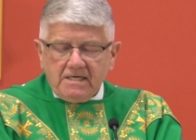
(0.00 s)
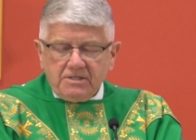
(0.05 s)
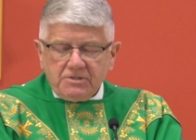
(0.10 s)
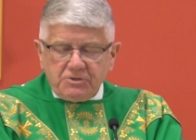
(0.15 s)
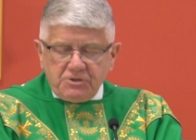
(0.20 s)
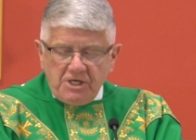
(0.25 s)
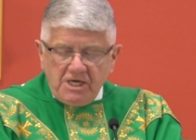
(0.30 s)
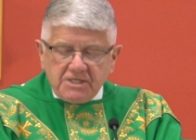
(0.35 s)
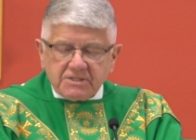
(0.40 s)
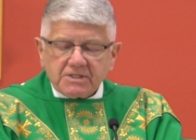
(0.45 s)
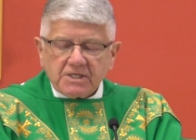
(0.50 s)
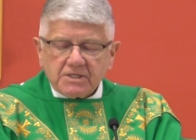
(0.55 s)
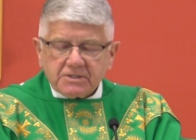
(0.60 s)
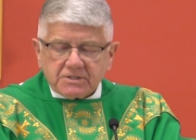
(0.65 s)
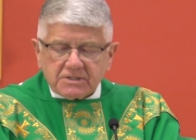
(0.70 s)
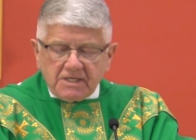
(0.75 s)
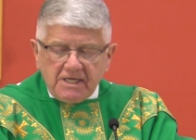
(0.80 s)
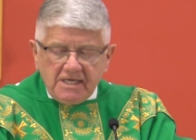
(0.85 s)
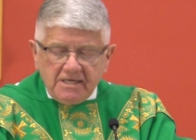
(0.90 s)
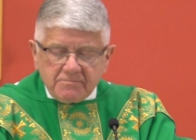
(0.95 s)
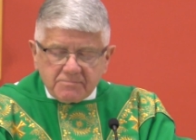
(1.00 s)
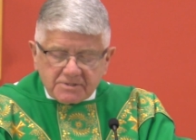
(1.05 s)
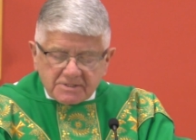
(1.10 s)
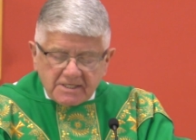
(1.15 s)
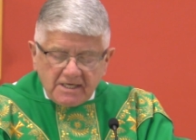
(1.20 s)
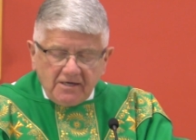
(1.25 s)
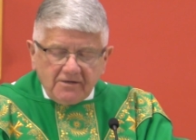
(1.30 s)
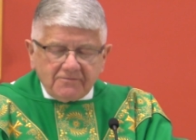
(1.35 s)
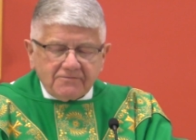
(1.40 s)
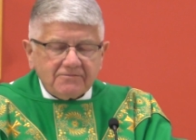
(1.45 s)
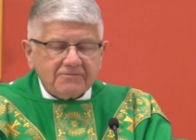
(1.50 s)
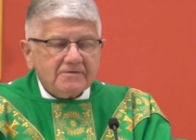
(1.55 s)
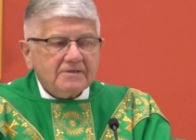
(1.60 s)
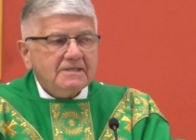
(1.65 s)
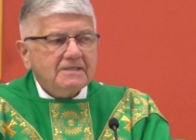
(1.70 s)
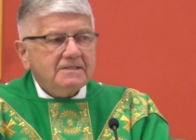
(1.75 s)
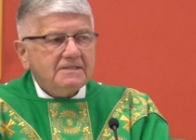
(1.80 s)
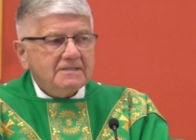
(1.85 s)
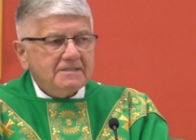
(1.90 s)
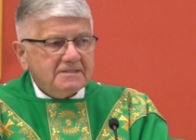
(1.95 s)
Jesus himself
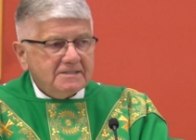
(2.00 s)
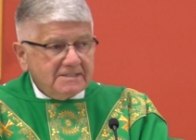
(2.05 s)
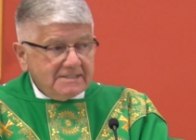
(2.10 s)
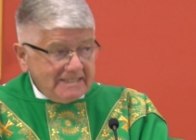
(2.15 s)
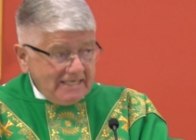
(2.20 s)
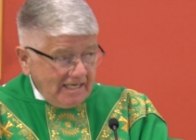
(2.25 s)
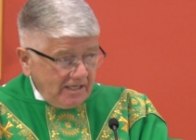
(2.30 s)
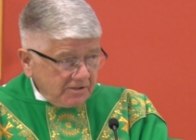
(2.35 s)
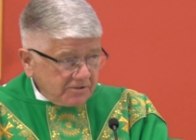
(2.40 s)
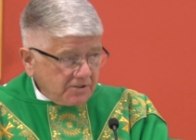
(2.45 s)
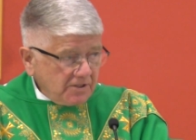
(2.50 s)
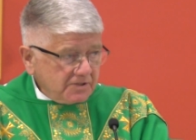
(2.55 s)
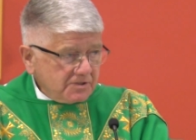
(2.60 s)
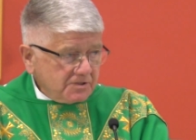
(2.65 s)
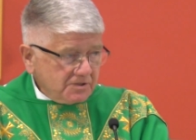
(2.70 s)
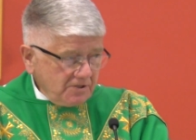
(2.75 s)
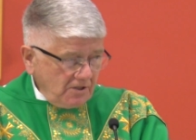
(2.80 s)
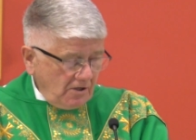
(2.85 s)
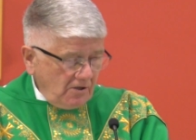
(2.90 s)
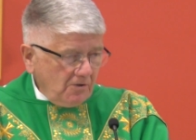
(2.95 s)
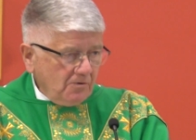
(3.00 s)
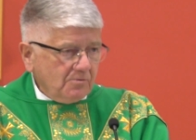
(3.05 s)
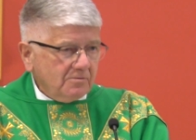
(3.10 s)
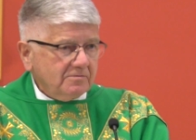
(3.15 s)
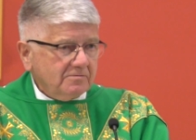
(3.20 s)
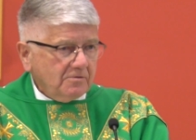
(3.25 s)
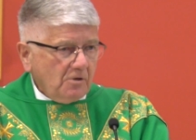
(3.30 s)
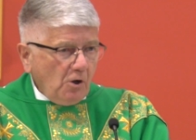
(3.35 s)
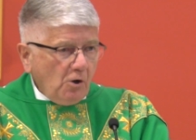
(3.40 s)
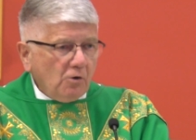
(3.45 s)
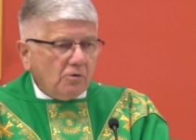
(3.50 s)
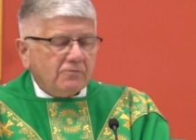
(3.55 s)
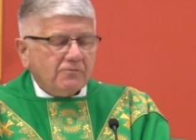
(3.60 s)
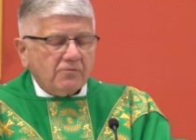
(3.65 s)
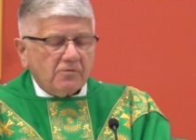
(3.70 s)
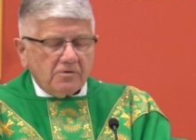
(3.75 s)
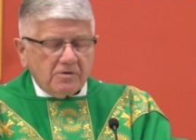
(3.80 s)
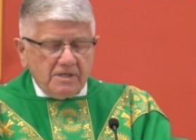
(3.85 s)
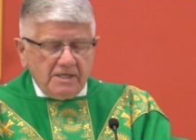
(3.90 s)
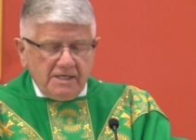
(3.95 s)
tells us so
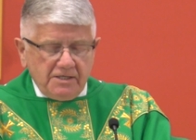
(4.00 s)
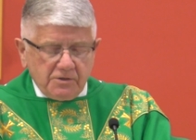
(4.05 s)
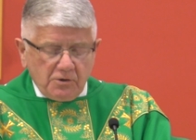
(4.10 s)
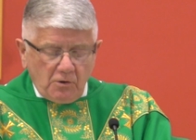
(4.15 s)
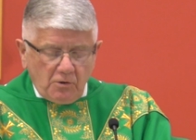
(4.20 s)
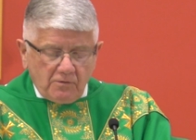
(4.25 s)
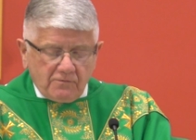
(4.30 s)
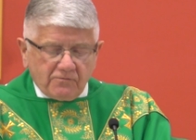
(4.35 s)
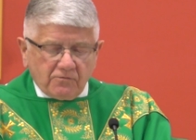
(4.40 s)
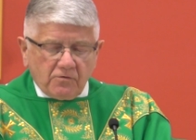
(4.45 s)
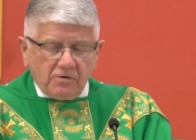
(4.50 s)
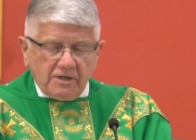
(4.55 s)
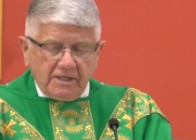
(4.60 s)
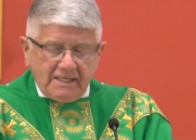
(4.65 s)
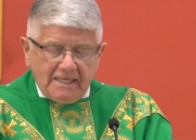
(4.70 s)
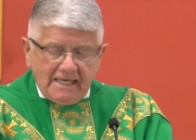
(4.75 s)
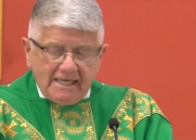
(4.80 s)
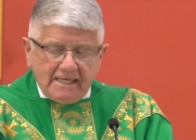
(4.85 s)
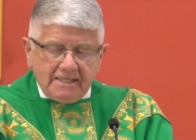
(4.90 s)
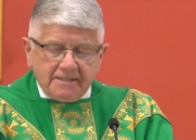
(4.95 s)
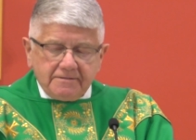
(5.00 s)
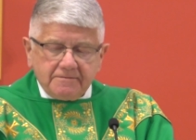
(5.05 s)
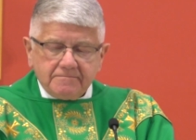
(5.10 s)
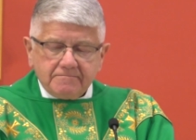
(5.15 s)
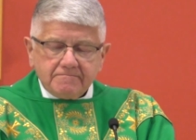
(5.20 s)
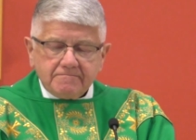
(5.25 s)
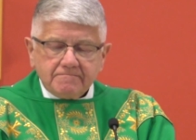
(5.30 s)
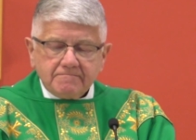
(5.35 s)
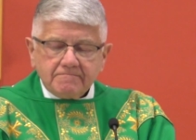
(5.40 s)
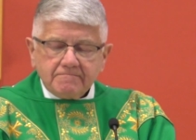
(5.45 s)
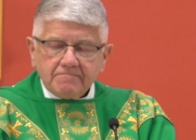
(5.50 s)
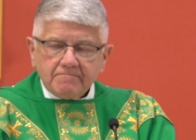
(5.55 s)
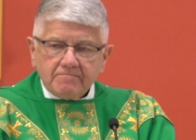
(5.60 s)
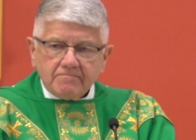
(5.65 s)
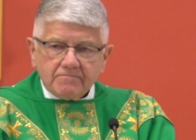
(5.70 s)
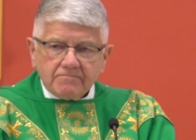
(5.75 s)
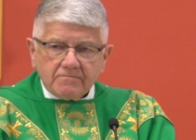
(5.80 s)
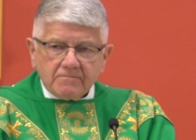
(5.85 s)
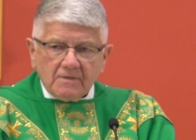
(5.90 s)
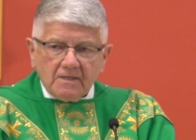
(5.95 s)
over and over again.
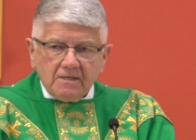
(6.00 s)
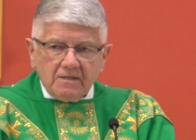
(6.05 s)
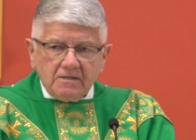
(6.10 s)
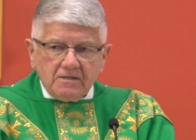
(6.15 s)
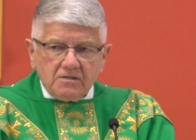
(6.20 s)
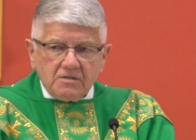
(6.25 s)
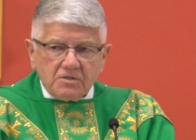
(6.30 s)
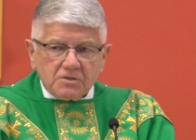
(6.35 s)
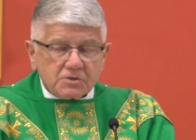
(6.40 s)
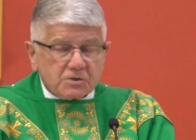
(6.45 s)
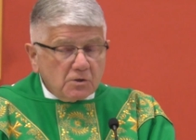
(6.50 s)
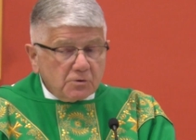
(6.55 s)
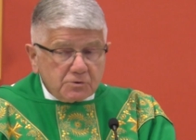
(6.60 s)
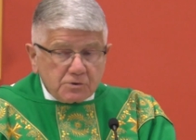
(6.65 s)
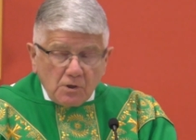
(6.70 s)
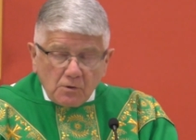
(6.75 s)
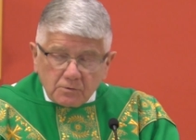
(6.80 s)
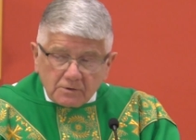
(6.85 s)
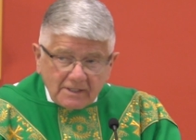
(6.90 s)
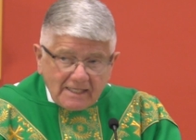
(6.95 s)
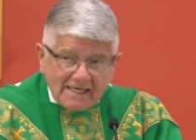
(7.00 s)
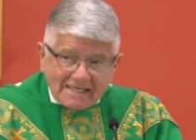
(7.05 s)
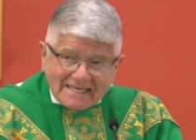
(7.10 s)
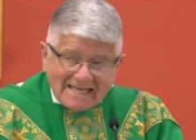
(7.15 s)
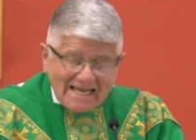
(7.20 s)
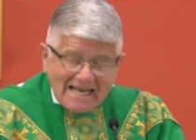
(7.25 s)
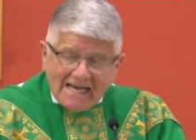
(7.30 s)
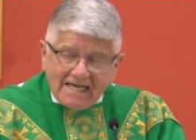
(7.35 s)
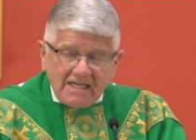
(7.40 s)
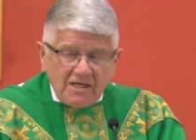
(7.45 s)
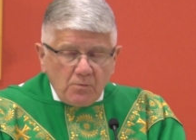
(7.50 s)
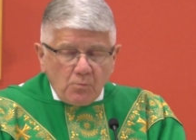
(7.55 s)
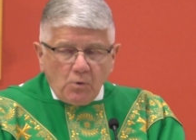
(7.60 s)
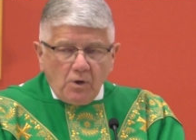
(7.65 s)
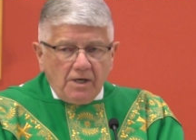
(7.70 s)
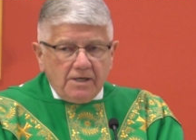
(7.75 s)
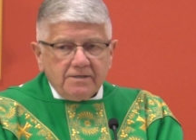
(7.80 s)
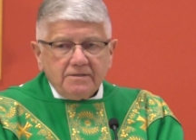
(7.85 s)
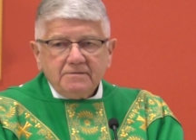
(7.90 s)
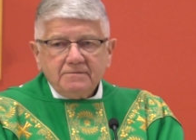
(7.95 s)
So don't let
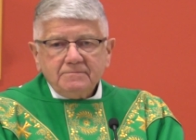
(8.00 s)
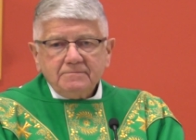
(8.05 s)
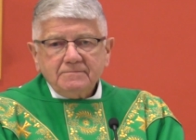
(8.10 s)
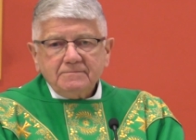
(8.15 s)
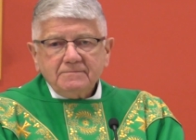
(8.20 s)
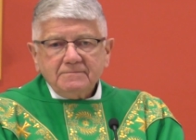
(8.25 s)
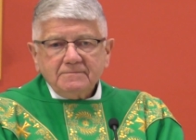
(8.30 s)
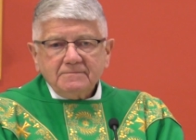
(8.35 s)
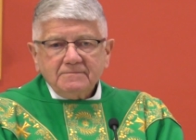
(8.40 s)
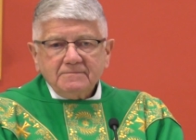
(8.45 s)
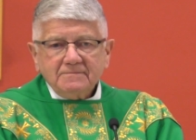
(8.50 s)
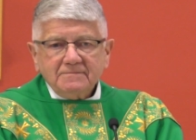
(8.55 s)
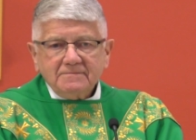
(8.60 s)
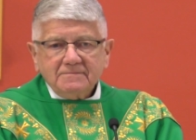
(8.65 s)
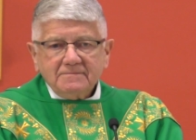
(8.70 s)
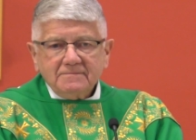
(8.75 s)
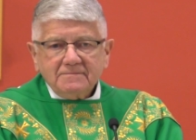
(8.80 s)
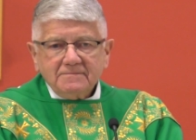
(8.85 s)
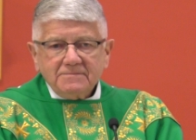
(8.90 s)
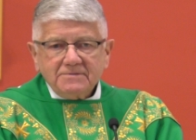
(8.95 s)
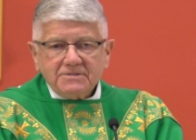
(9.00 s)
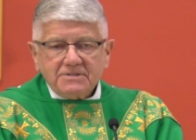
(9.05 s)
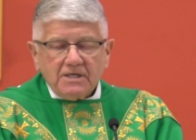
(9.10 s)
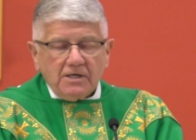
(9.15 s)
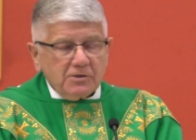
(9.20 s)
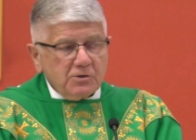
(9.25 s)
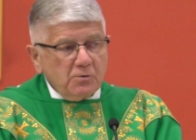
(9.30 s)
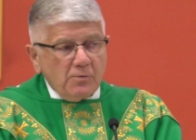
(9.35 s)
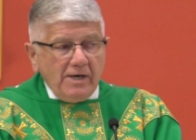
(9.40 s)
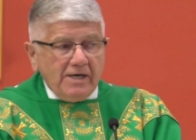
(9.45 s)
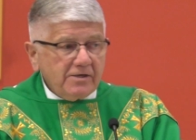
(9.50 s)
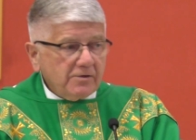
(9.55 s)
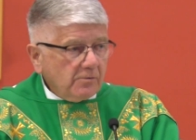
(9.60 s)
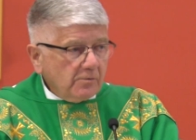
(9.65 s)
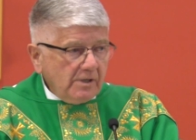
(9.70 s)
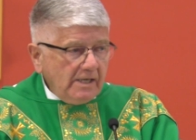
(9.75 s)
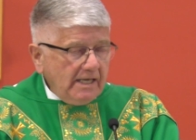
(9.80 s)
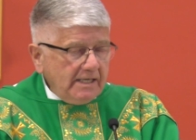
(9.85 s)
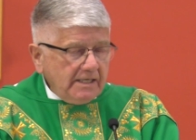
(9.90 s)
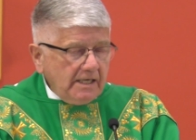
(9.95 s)
anyone tell you
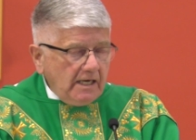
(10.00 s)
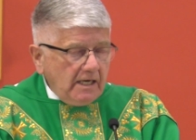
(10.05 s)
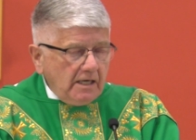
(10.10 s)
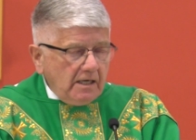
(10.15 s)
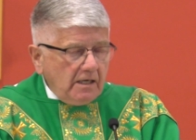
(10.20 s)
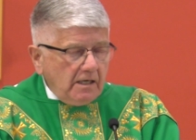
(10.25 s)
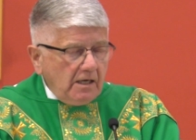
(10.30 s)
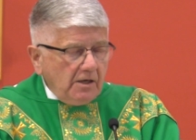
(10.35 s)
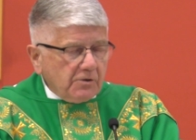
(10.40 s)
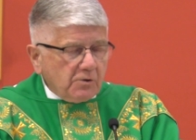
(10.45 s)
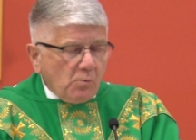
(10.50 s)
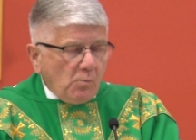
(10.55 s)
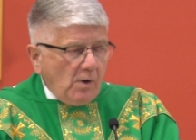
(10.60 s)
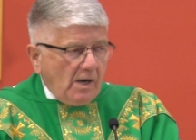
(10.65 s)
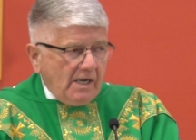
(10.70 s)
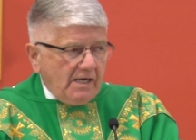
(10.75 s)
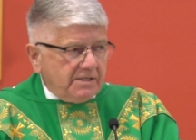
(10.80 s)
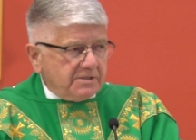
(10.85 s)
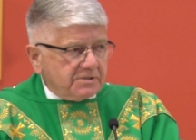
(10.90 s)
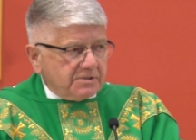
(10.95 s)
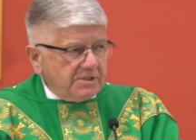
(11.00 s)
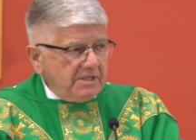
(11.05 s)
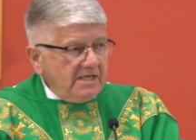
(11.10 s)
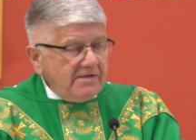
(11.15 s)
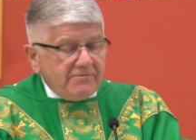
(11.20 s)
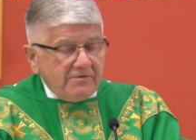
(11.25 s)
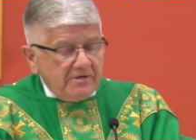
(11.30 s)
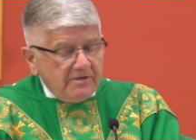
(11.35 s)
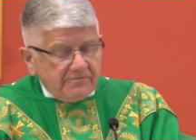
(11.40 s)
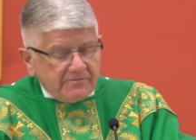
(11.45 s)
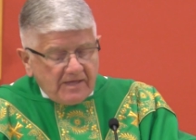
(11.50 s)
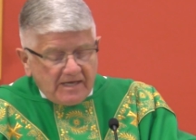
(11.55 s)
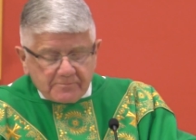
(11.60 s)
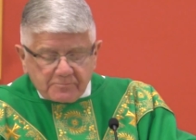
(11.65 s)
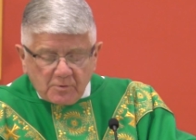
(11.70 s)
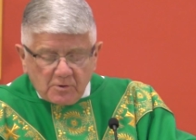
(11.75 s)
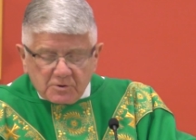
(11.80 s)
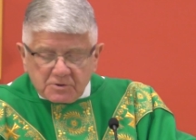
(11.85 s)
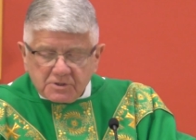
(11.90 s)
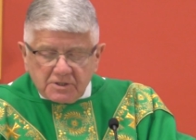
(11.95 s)
uh, otherwise, even if that
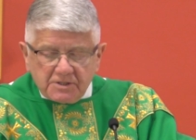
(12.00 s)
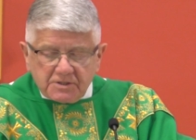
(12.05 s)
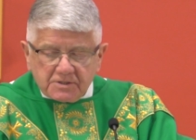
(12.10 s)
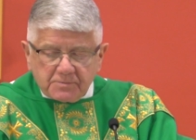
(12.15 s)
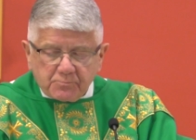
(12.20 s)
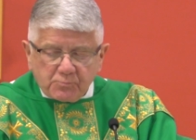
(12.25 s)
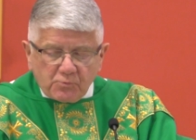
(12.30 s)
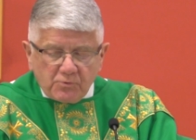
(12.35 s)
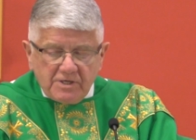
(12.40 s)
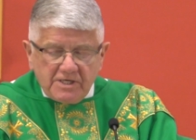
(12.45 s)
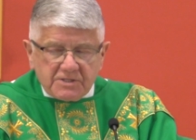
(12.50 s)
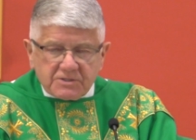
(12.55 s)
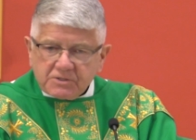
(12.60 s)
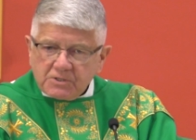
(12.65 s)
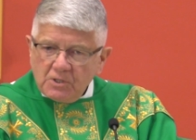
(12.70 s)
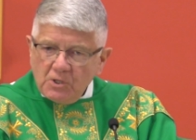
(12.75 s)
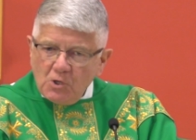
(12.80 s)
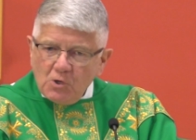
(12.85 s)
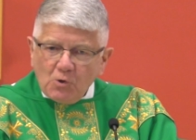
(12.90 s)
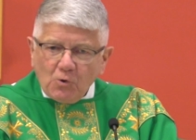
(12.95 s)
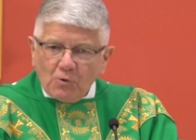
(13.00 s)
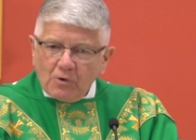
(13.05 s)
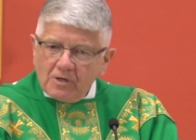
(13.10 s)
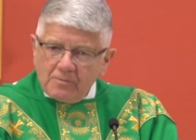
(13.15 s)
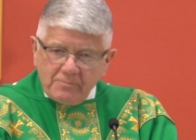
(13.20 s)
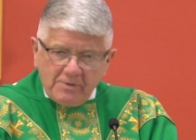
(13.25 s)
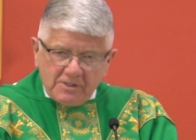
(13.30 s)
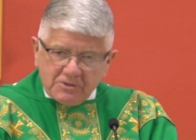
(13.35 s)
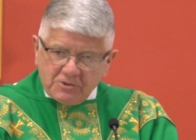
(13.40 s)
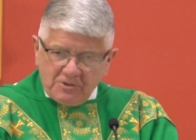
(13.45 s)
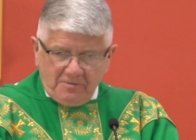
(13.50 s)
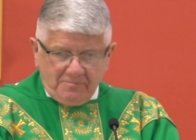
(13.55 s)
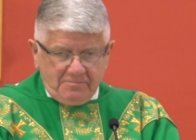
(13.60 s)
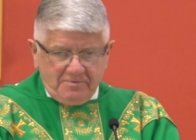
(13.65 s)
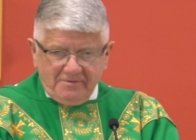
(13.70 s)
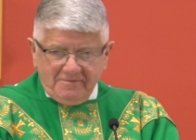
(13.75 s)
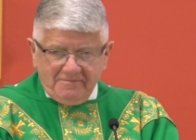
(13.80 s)
person is a priest or a bishop.